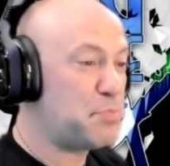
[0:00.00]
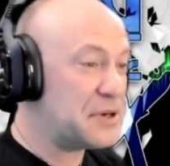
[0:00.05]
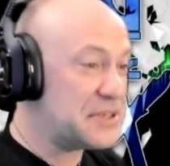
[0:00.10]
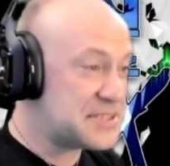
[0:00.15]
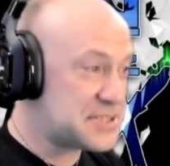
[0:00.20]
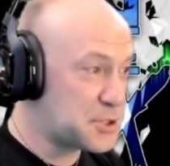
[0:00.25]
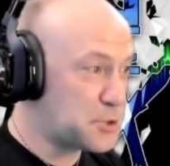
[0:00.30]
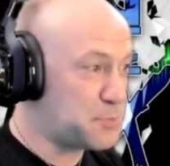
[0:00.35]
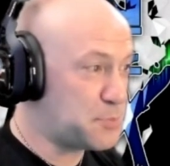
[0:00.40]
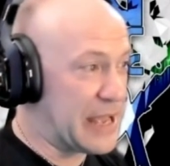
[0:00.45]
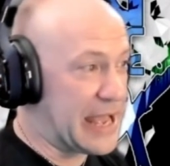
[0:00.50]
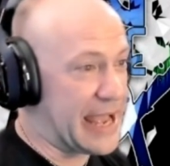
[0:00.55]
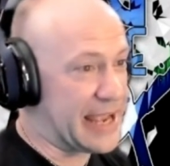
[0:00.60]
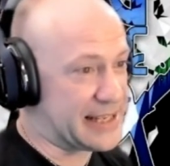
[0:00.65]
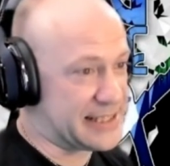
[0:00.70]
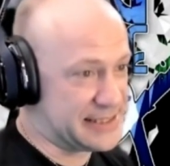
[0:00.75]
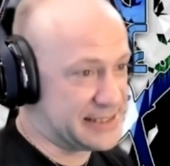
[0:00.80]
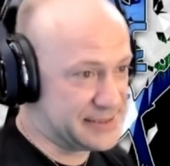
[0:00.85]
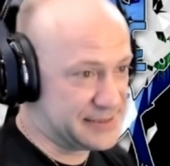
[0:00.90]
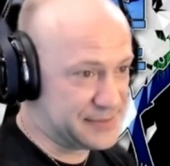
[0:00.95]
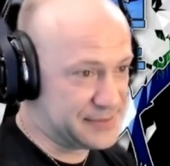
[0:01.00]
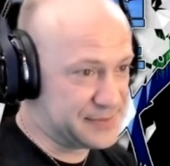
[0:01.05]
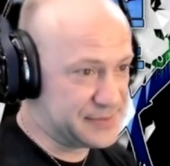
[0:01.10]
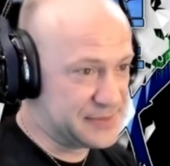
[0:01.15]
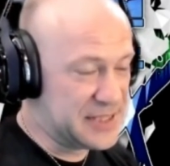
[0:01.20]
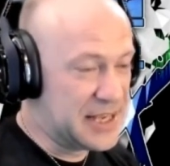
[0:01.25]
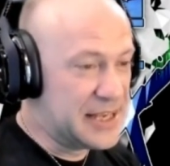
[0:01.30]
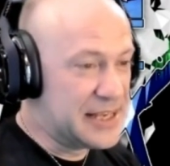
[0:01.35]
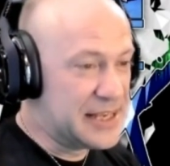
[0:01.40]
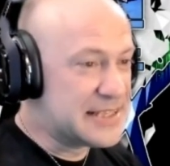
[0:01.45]
Bristleback.
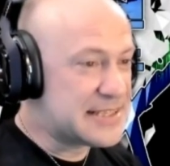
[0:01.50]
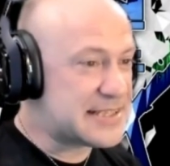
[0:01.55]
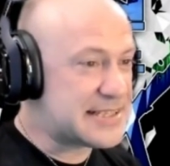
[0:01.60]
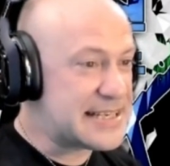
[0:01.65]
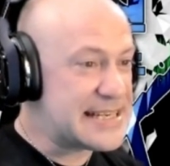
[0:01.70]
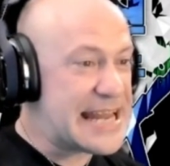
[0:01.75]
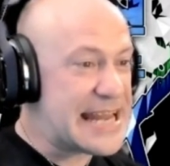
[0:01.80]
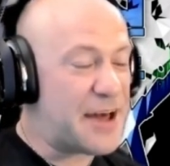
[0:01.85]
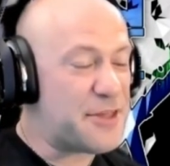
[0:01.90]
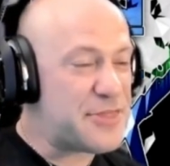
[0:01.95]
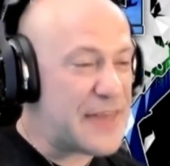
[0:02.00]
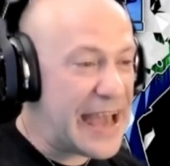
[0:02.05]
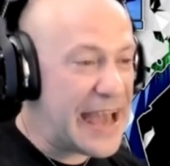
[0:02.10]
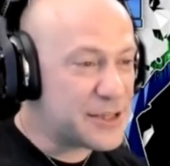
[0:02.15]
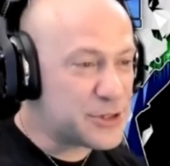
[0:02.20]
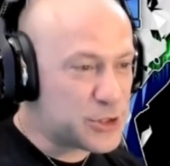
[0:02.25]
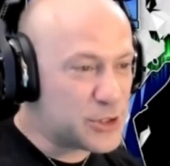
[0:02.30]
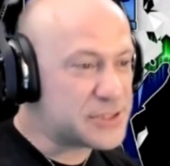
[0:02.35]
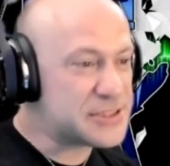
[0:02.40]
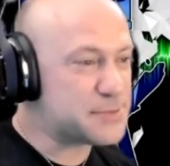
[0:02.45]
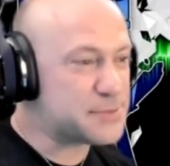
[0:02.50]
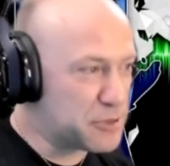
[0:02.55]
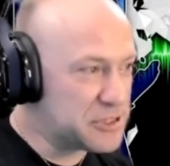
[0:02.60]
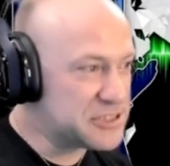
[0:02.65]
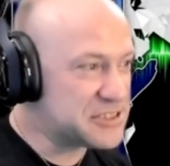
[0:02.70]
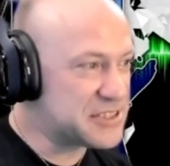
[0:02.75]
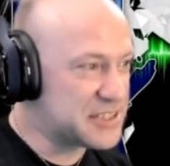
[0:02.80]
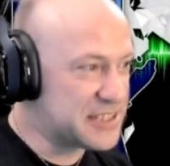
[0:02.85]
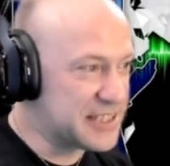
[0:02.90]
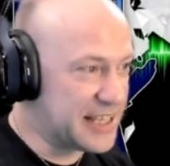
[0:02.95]
See, now that looks
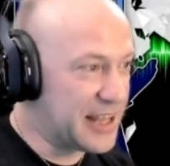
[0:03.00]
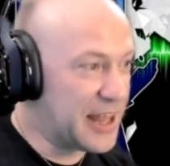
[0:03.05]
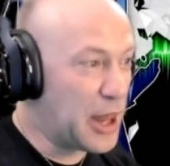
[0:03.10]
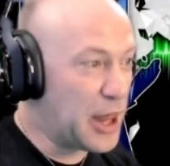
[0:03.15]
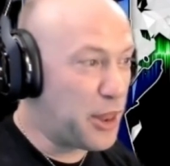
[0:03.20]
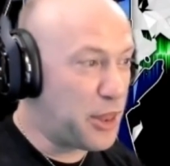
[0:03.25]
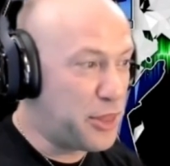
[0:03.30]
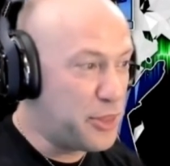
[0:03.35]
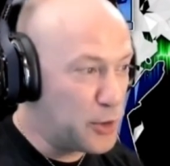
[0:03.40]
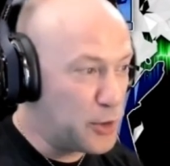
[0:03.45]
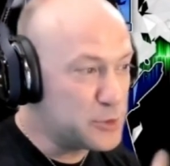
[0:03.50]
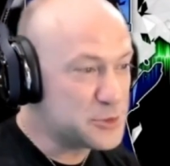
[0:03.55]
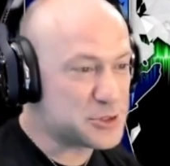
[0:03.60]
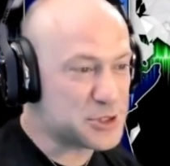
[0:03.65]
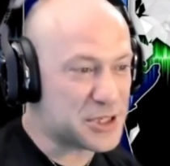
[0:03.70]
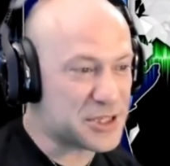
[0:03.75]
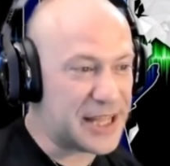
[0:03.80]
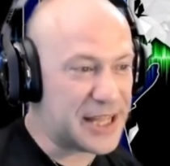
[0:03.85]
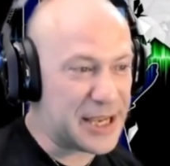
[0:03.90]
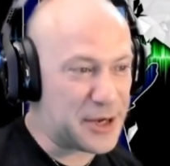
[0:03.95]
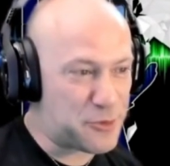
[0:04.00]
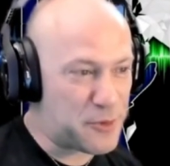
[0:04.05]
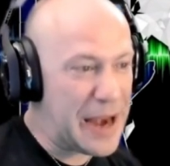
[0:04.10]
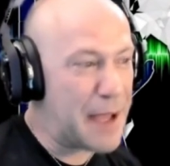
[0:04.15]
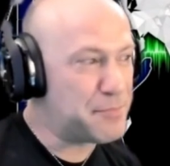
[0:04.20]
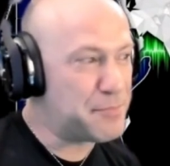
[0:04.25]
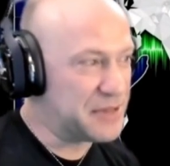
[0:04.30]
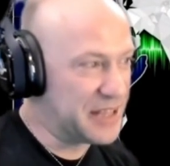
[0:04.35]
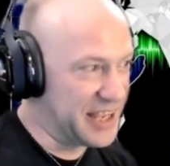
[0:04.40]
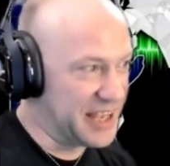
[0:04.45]
bristly. Those look like
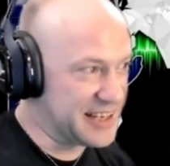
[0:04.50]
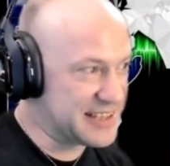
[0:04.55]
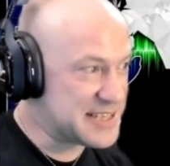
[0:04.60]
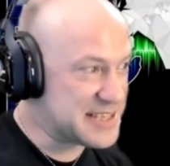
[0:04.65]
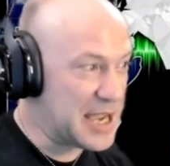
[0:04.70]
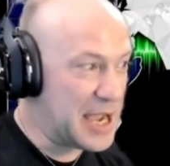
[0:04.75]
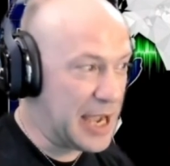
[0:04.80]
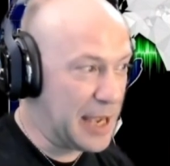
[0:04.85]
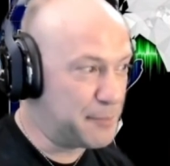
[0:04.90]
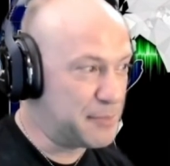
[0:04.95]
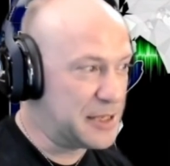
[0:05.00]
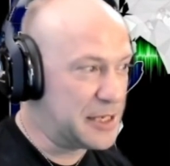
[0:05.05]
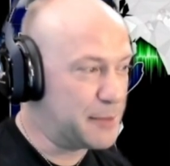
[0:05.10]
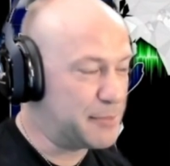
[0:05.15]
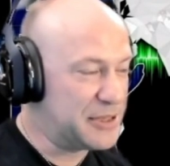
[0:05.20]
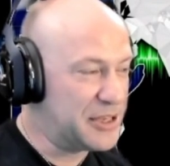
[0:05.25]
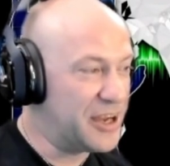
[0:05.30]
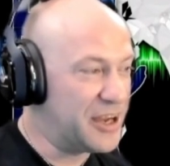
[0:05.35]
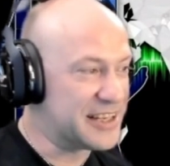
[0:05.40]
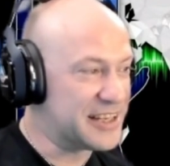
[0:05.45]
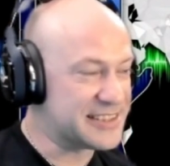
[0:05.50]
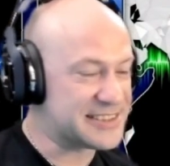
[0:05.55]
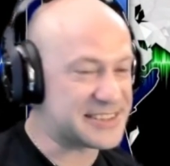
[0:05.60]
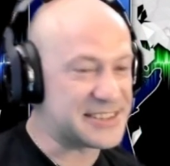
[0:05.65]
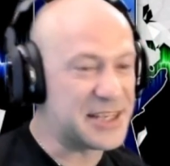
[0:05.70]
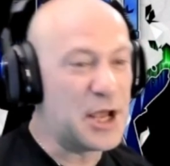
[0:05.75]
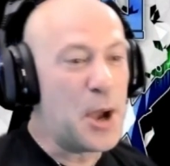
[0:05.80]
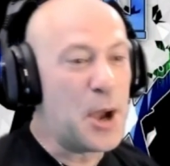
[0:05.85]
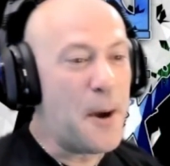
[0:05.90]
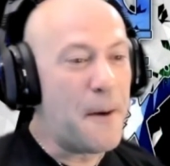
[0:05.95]
crab legs. I'm going to be
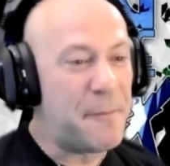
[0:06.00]
honest.